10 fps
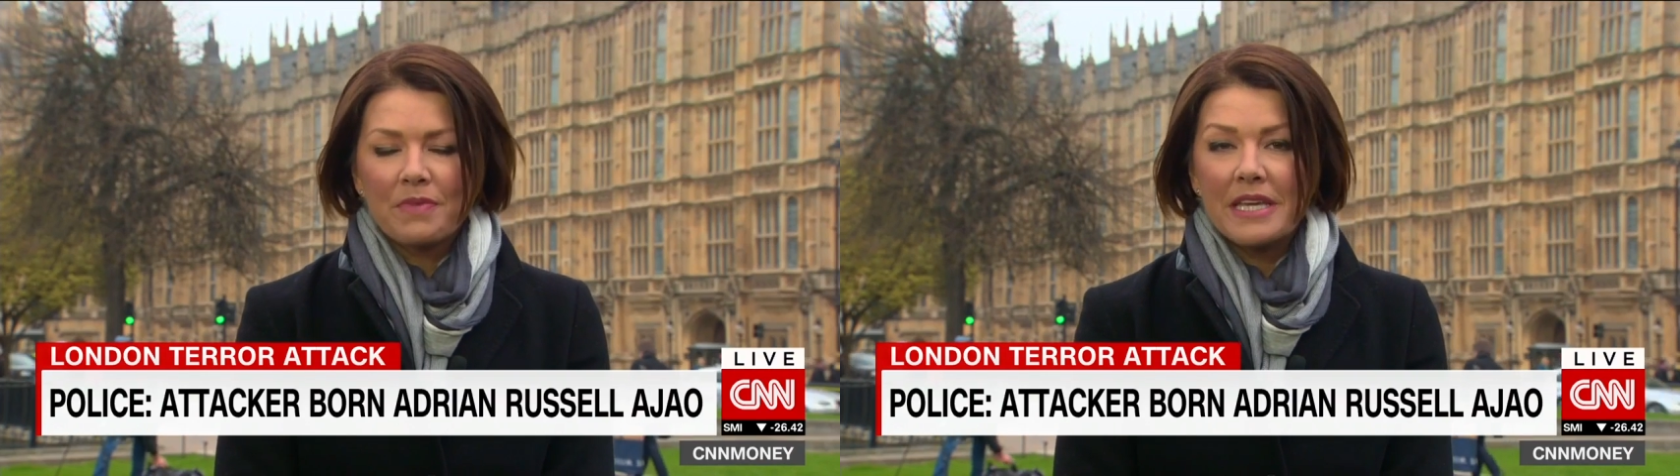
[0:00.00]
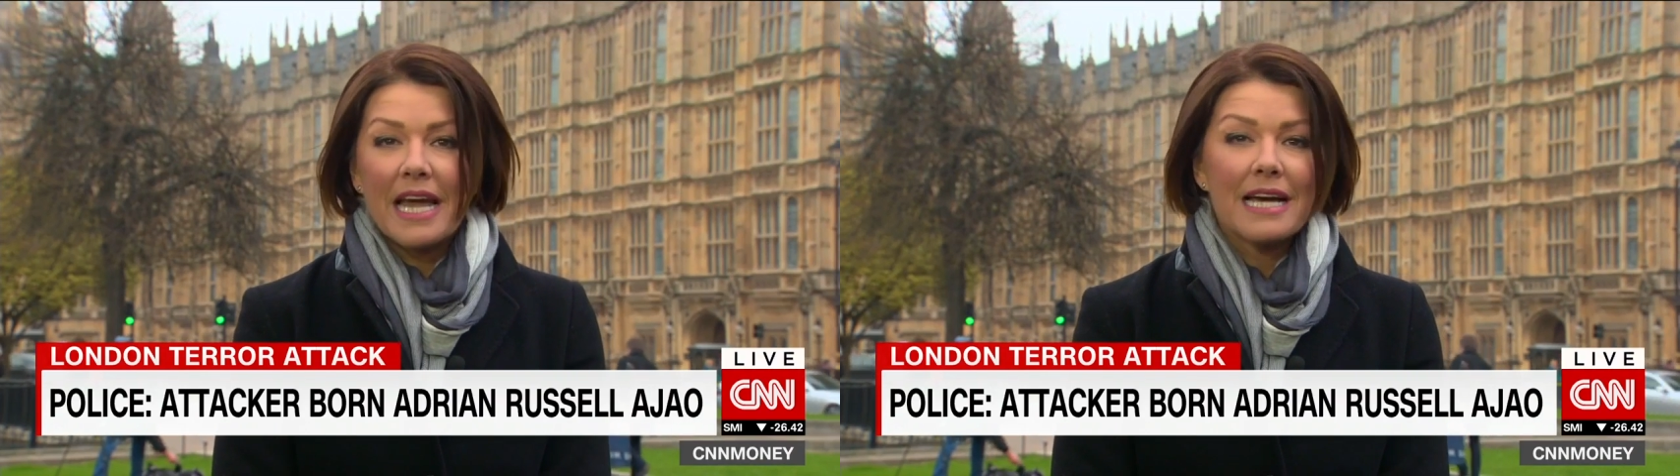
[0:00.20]

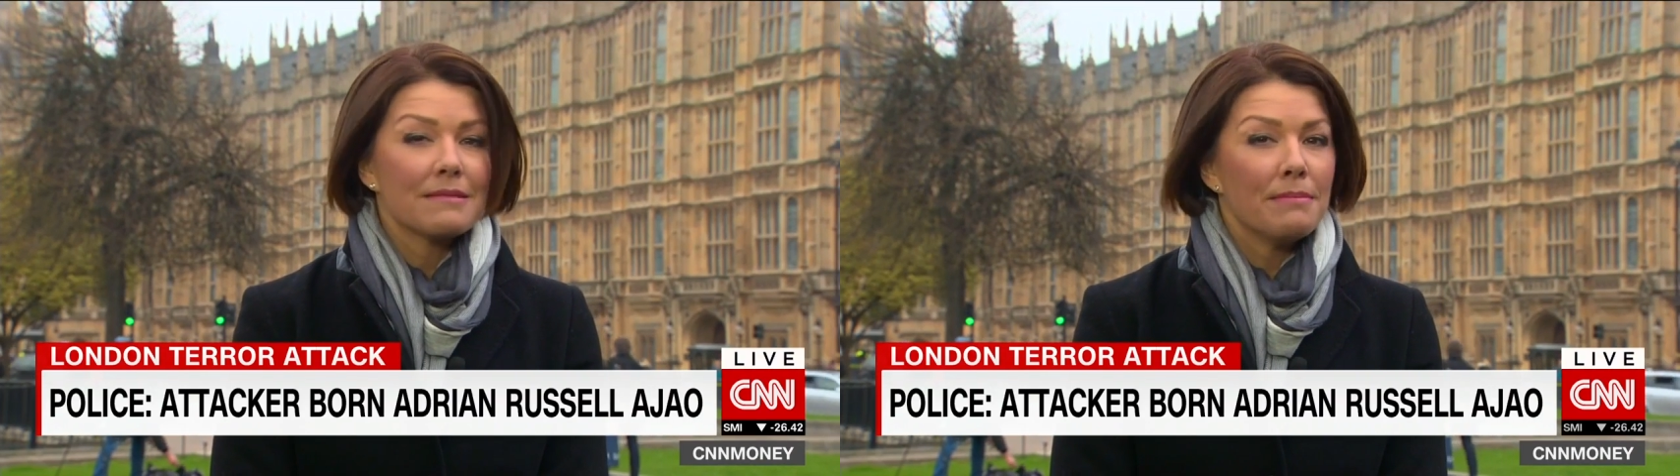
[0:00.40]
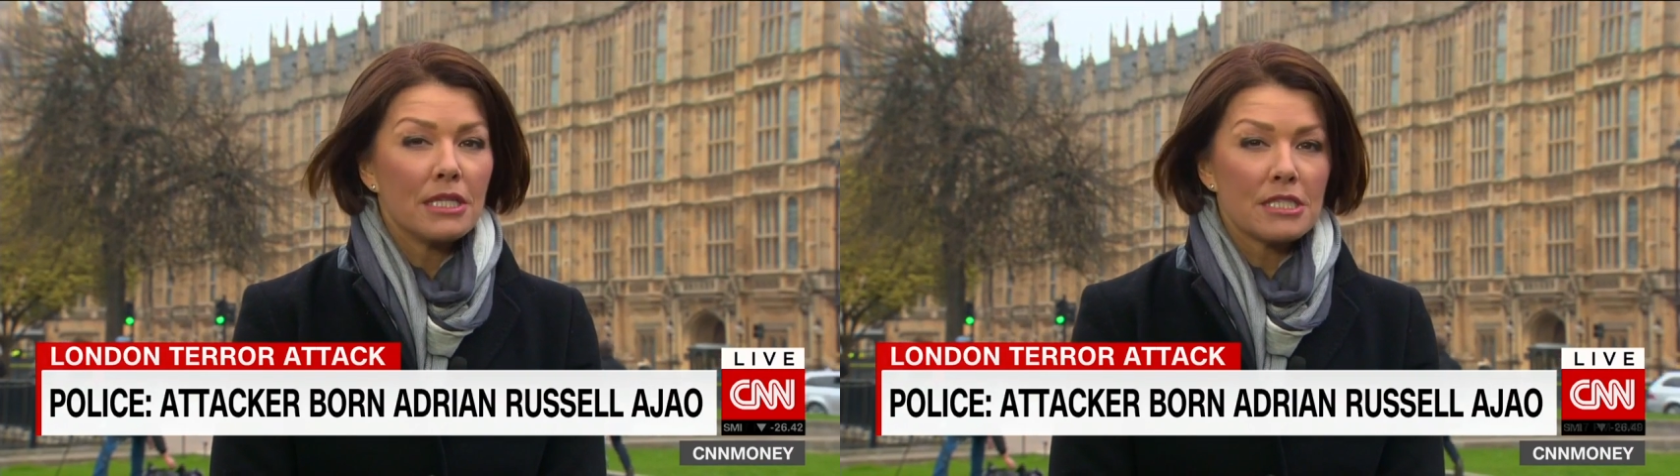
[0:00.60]
He had
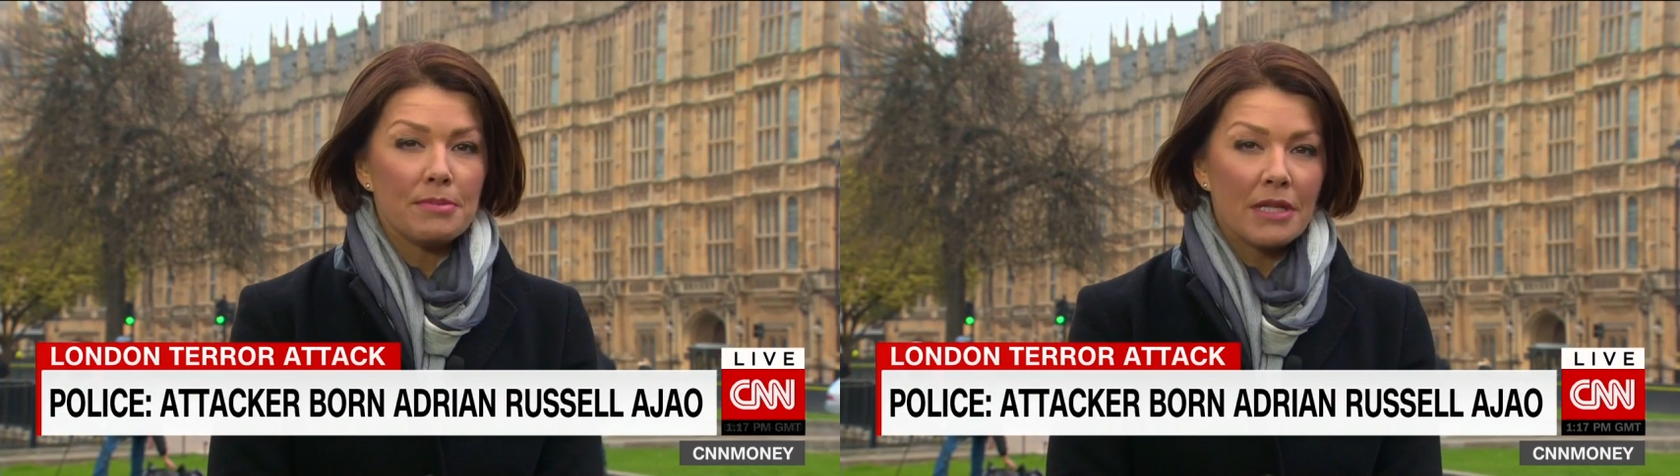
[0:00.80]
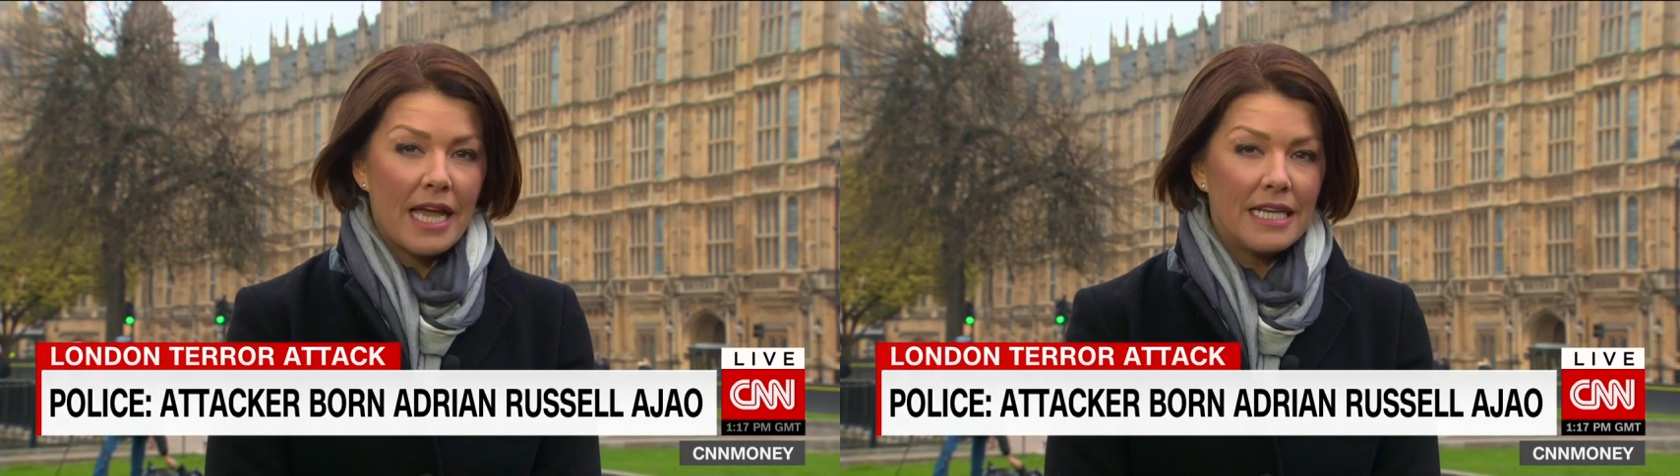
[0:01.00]

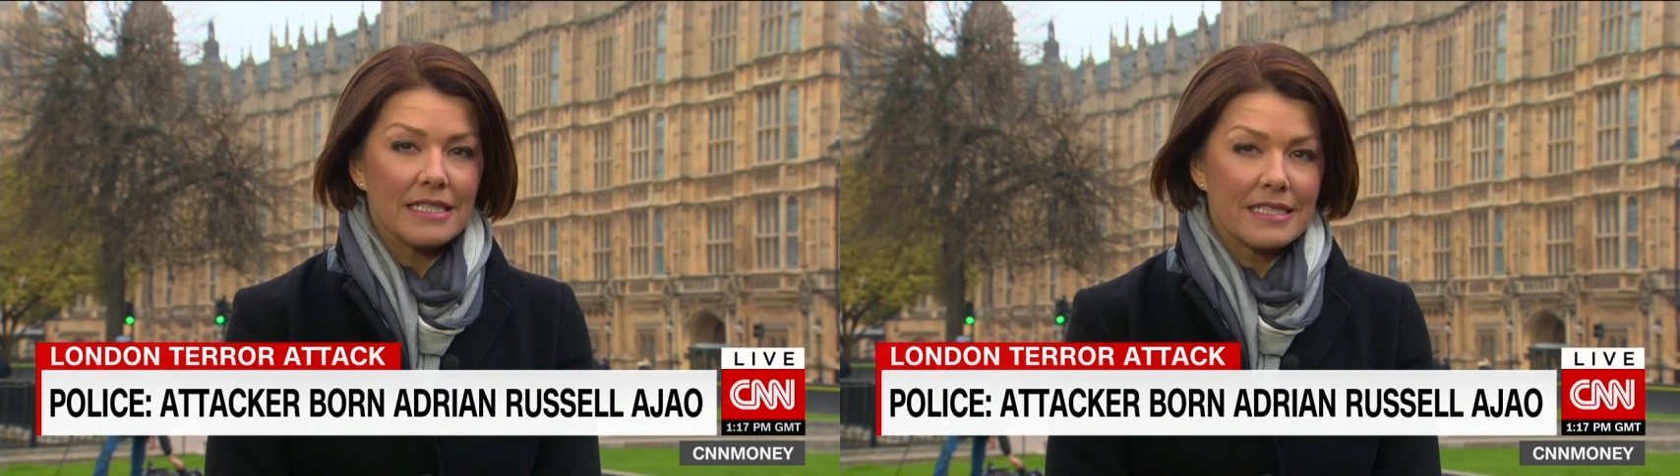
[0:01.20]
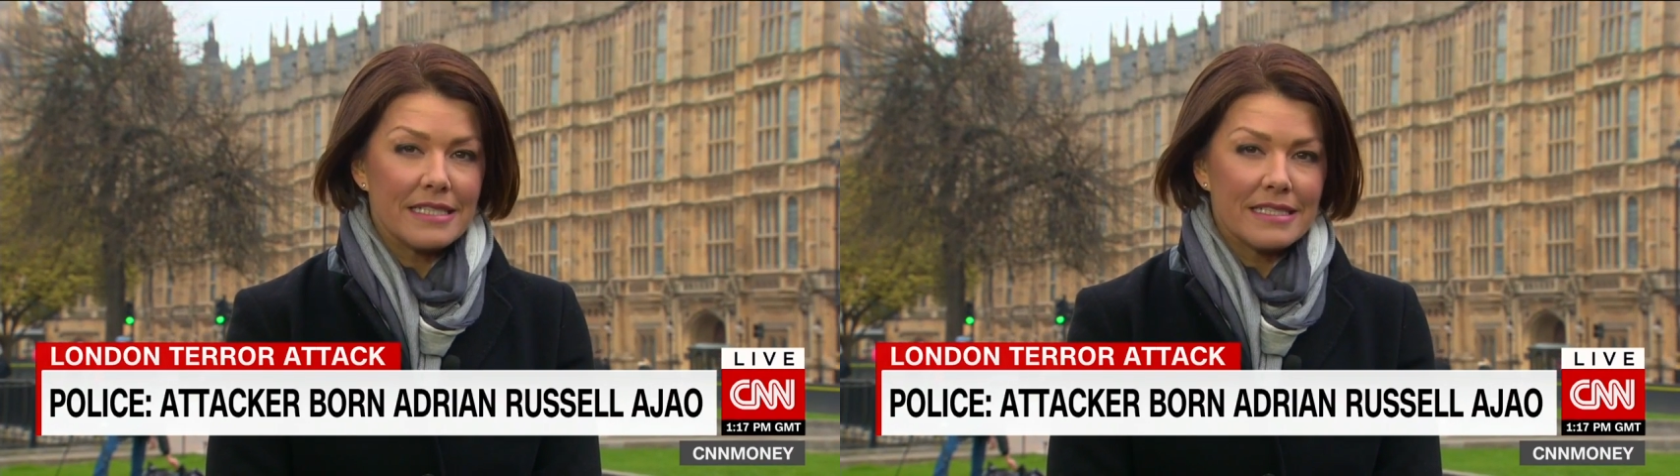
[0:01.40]
multiple
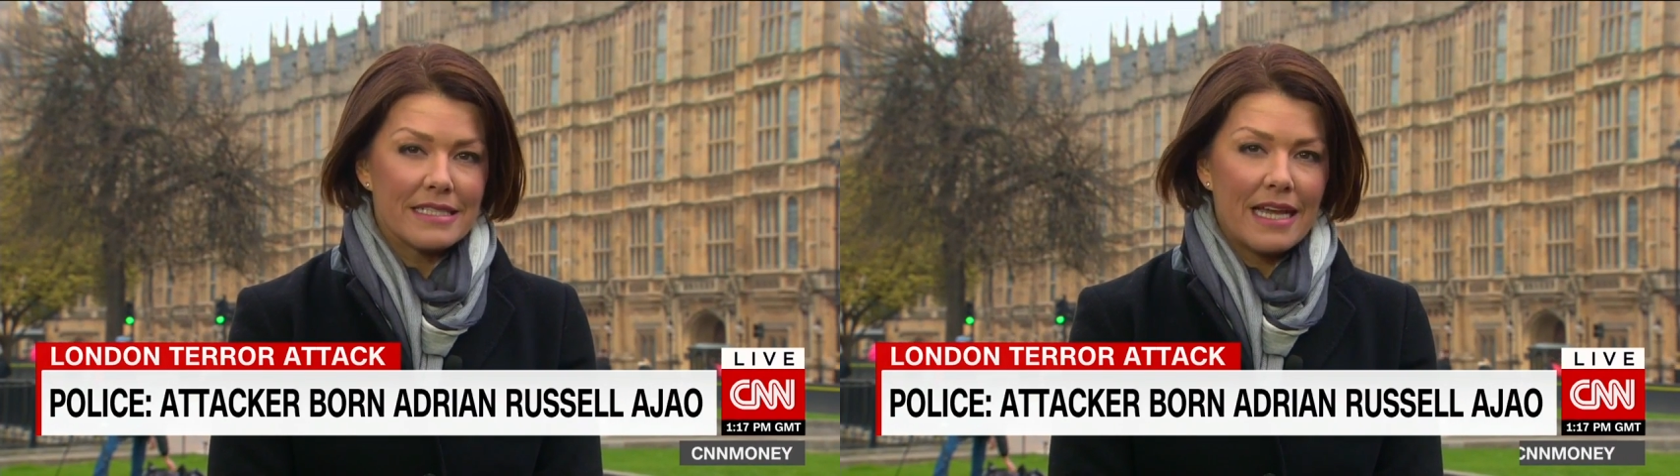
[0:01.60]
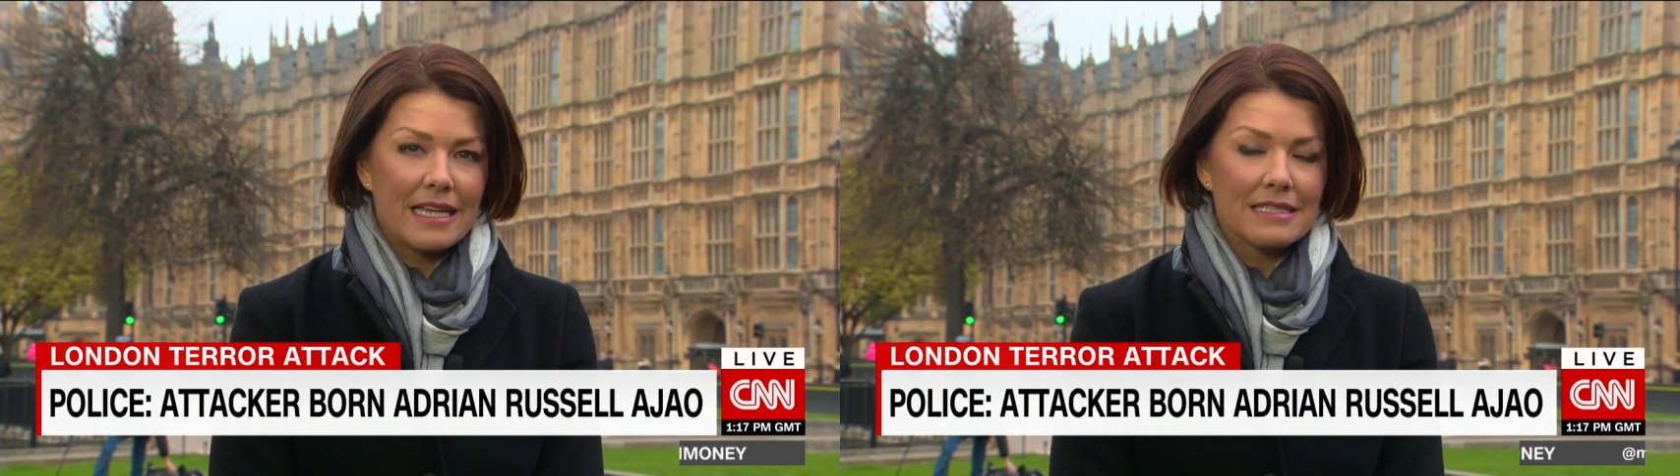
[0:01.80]
aliases
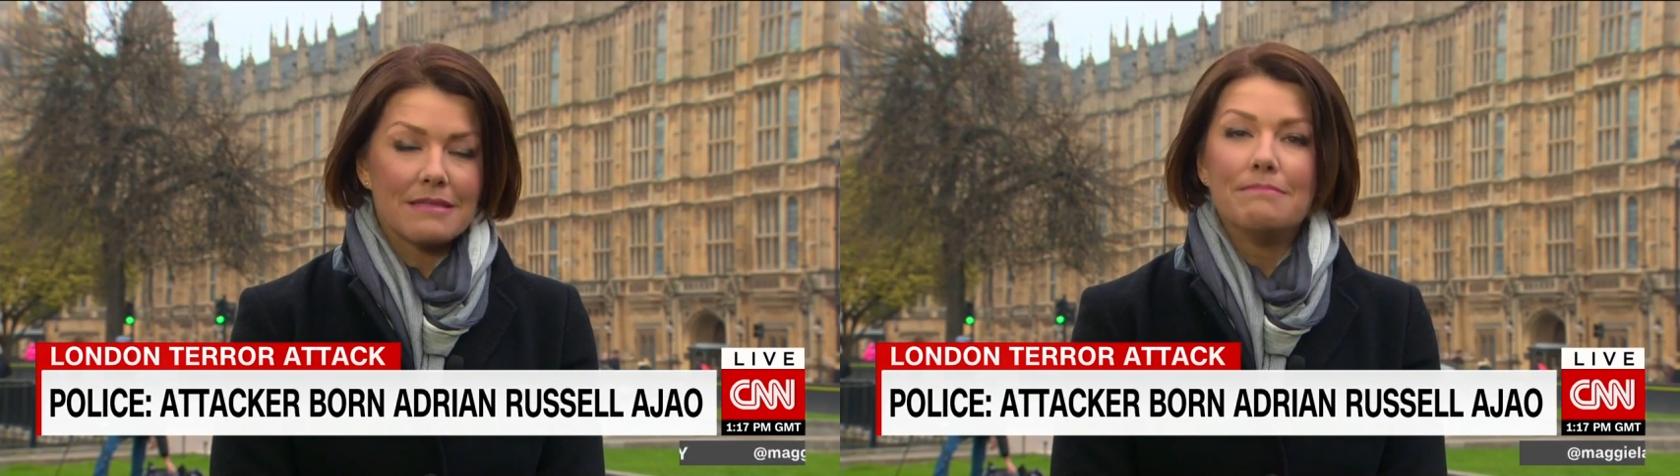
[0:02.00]
and